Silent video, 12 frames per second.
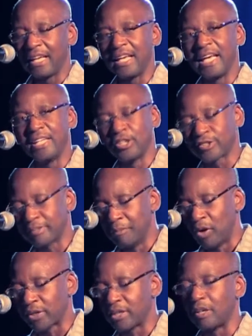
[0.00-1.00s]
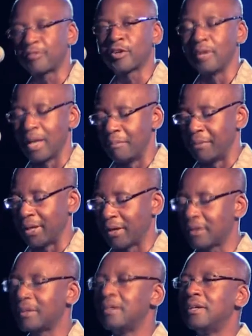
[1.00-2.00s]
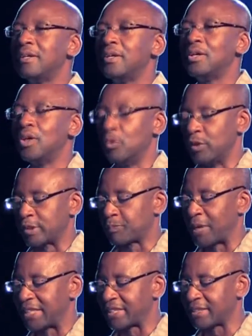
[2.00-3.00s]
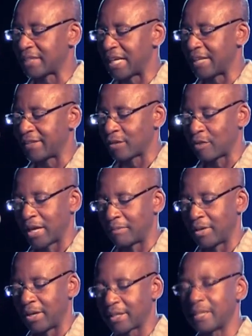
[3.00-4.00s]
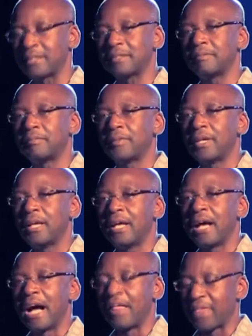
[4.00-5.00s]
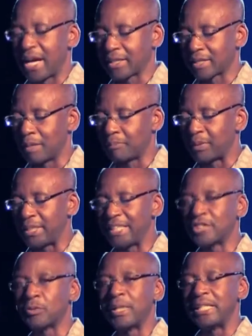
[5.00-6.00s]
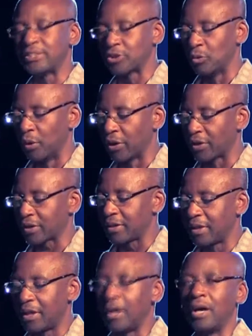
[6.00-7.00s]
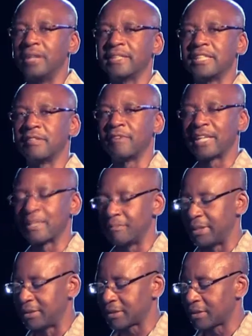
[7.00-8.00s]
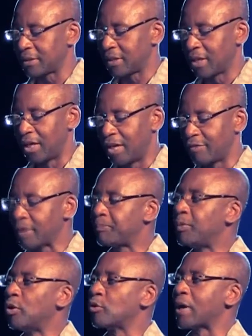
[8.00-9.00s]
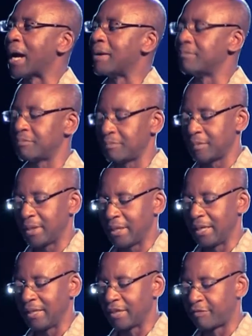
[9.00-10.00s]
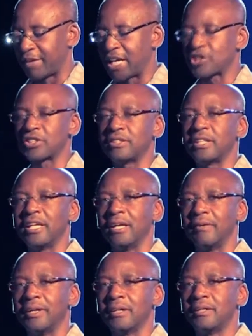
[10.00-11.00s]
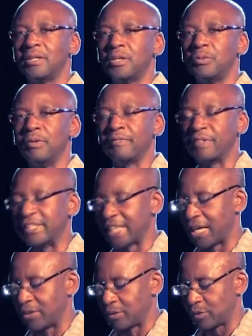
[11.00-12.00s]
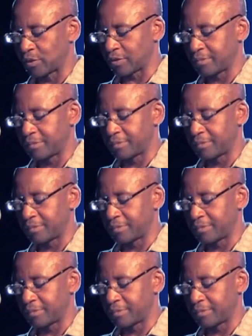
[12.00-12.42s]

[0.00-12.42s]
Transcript: In Osmodo of Colombia was present at the Grand Market, and that company is willing to work on the development of a program in the fashion area with designers.